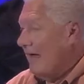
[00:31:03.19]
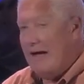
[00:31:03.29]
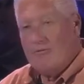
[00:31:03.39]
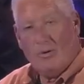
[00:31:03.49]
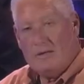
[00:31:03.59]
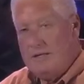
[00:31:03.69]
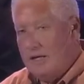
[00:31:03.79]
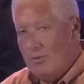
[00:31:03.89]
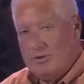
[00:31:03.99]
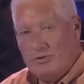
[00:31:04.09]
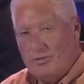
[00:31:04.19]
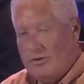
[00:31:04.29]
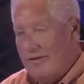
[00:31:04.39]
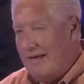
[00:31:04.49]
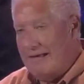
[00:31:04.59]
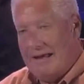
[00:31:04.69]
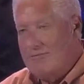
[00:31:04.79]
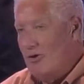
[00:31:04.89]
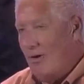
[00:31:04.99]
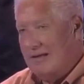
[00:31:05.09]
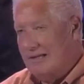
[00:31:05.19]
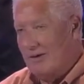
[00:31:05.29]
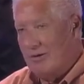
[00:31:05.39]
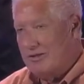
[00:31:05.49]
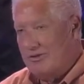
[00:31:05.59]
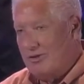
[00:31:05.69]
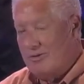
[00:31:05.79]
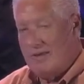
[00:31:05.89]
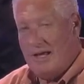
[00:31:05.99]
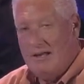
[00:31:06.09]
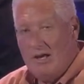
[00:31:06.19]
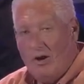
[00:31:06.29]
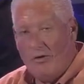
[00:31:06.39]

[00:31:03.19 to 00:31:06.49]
I have no idea what to do with that. I have no idea what to do with that.